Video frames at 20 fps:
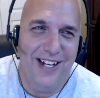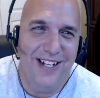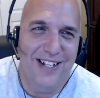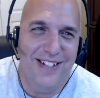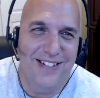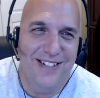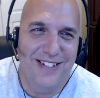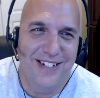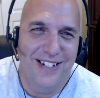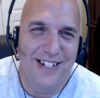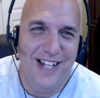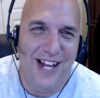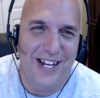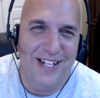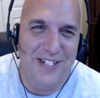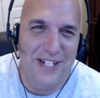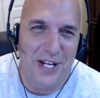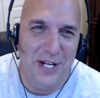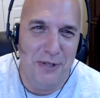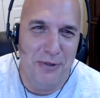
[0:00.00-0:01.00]
is that
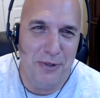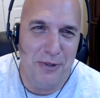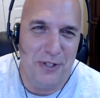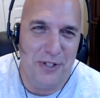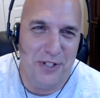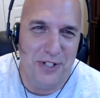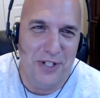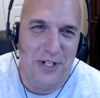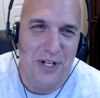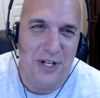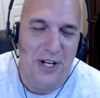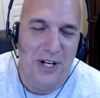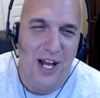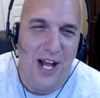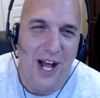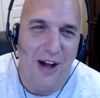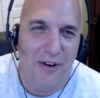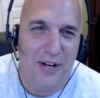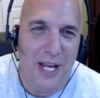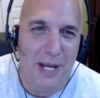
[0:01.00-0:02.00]
is interest.
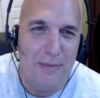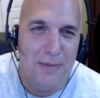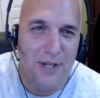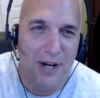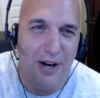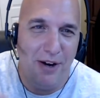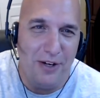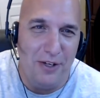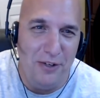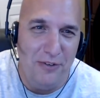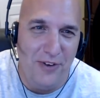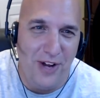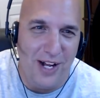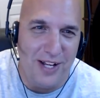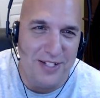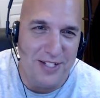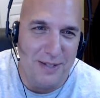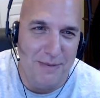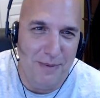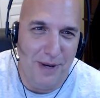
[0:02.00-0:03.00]
I'll keep talking. You've
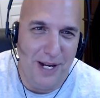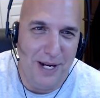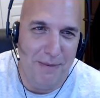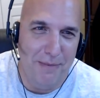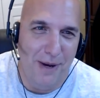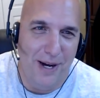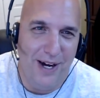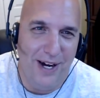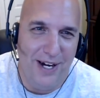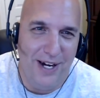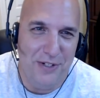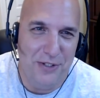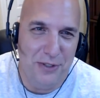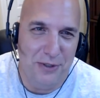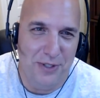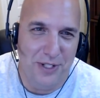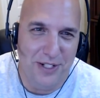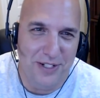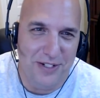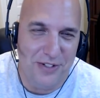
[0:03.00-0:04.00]
got somebody behind
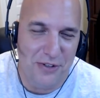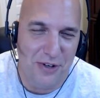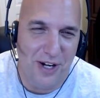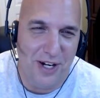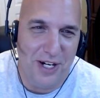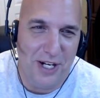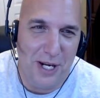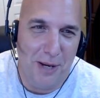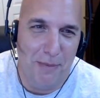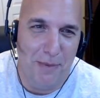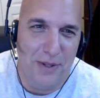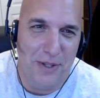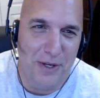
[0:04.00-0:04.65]
you that's trying to come in